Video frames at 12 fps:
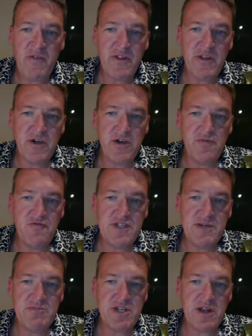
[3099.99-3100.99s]
youth
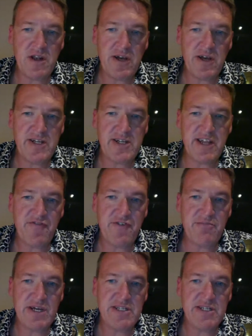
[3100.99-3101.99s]
seem to like a
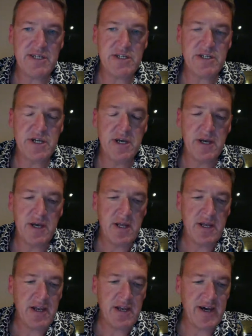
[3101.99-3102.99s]
different message.
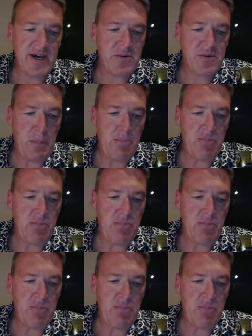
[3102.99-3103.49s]
Now,